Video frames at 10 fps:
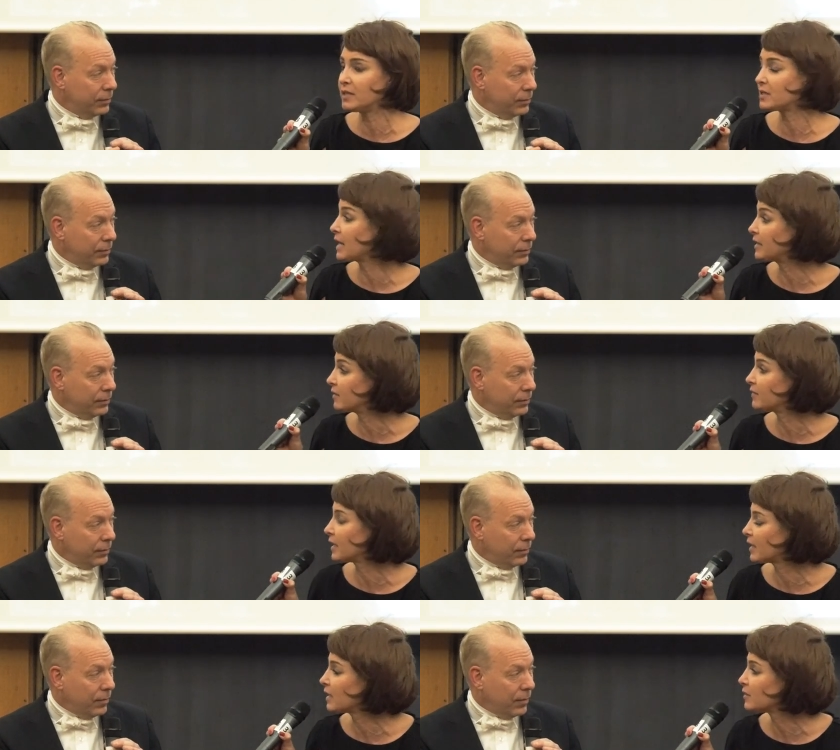Speaker 1: years later
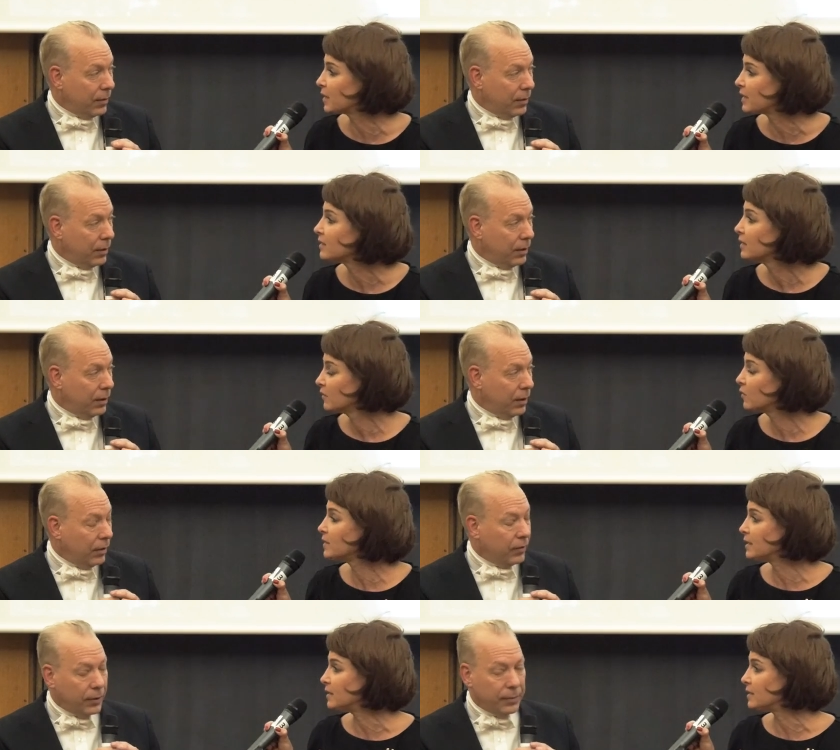when I got my
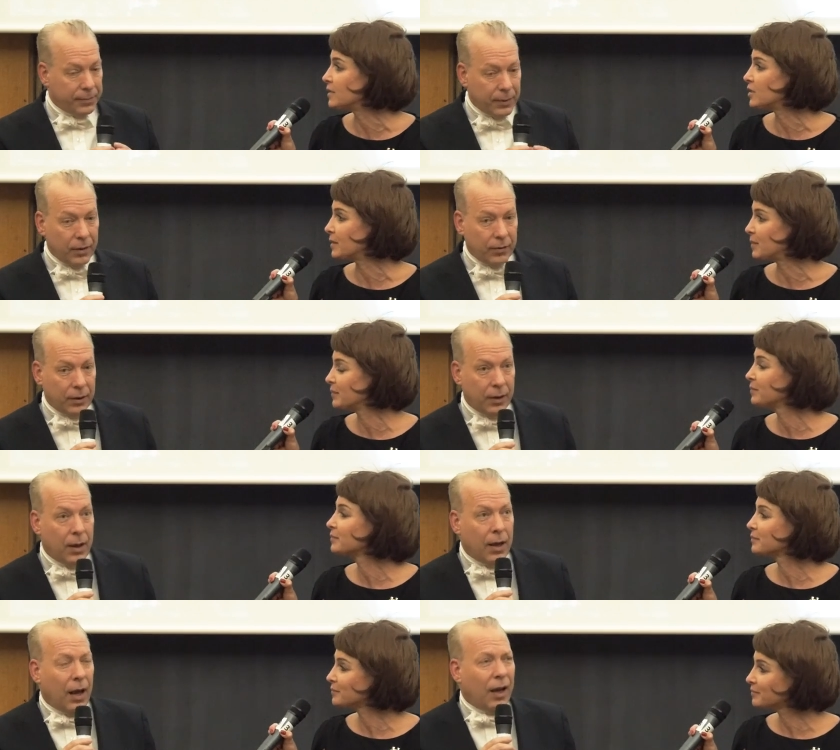full I citizenship. See, I
Speaker 2: see.
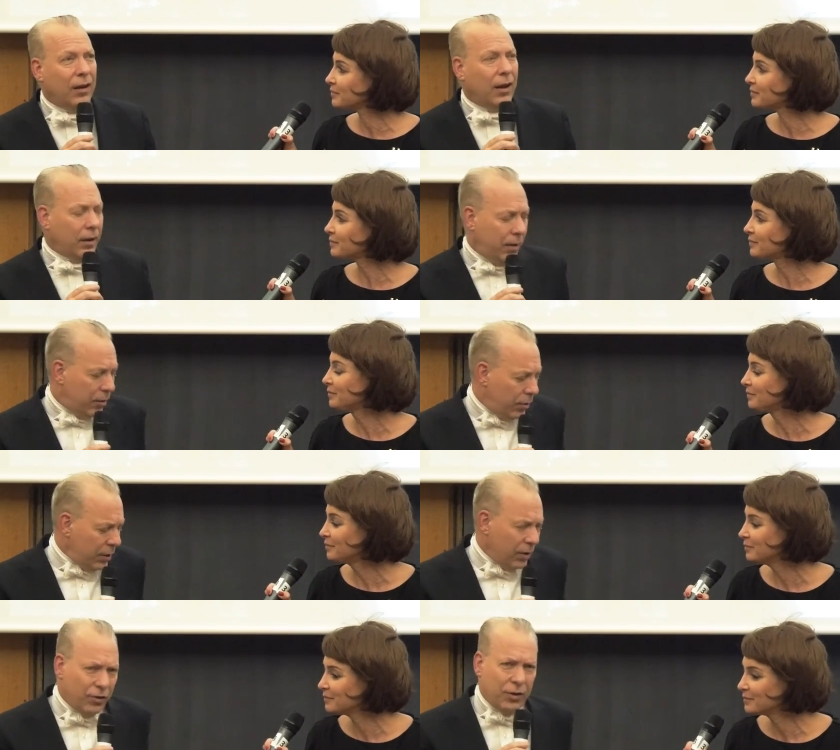And, and
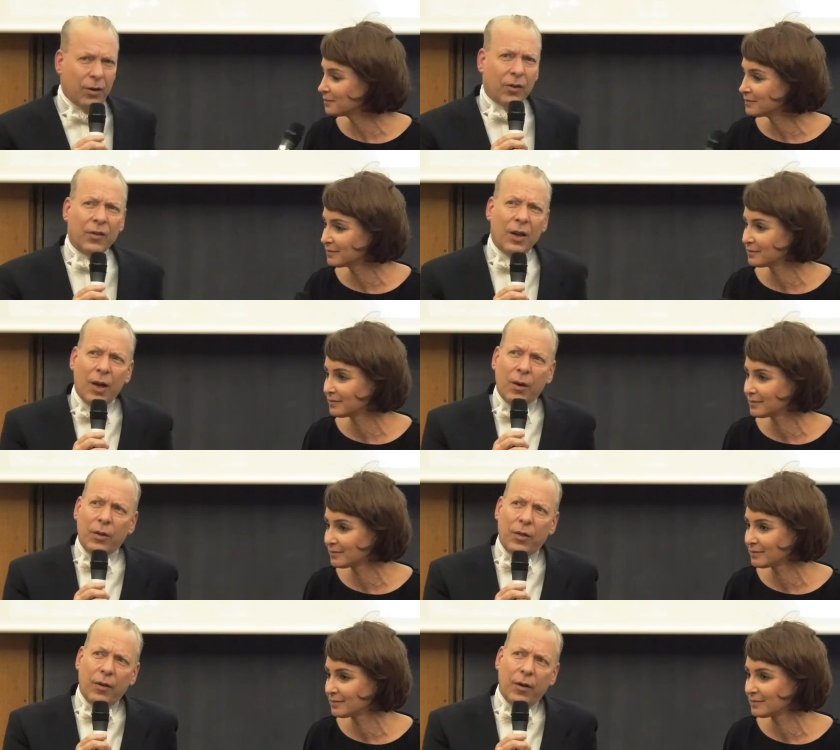during those years,
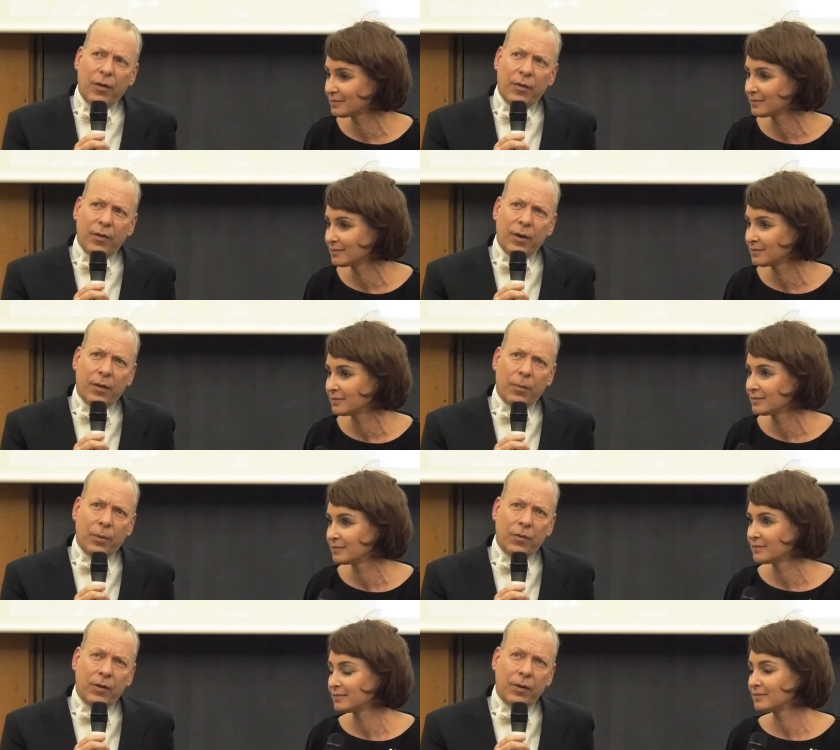the, the,
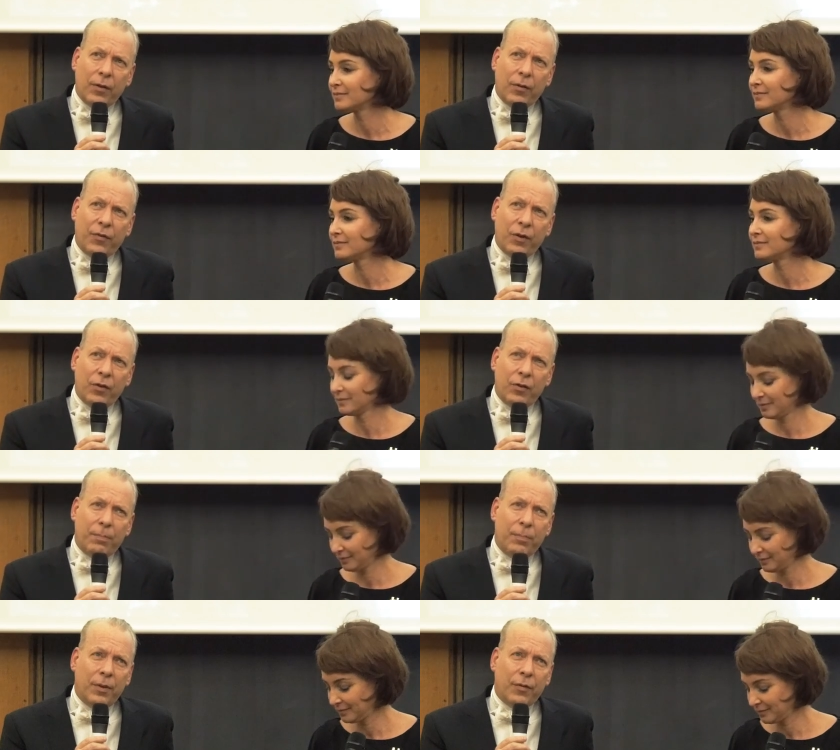was the, the,
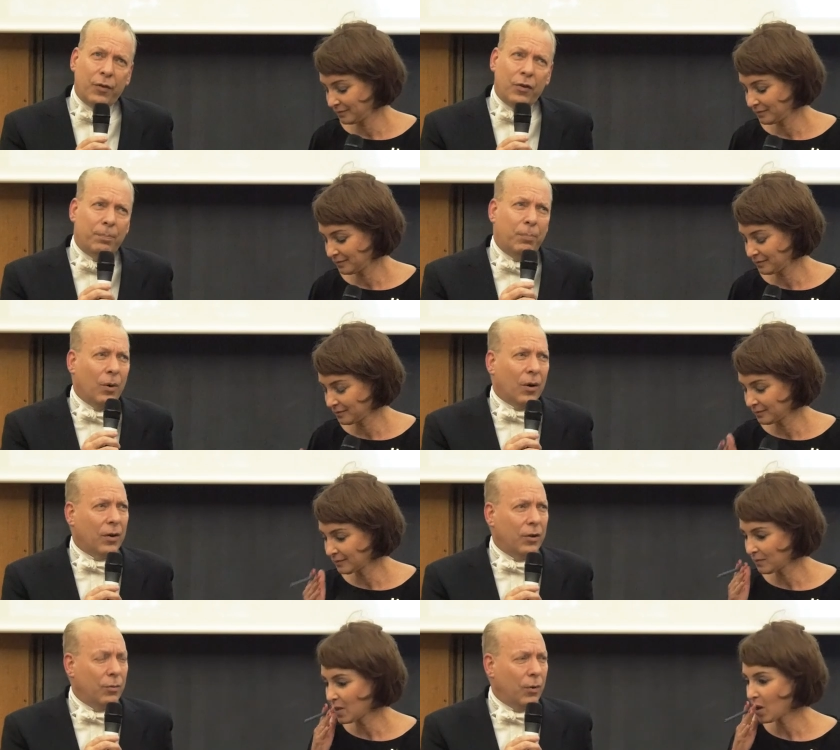first, the first
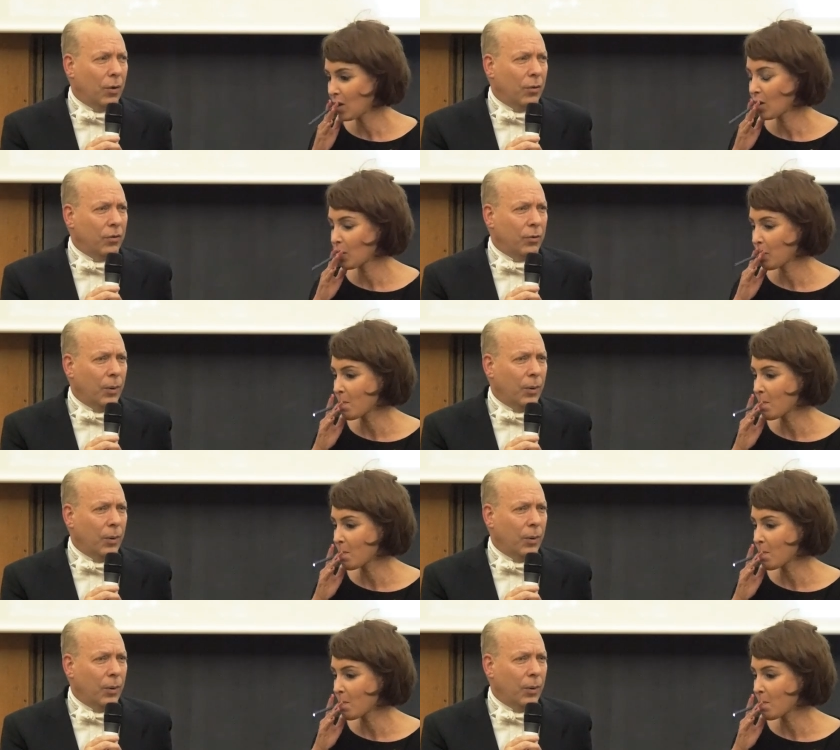book you wrote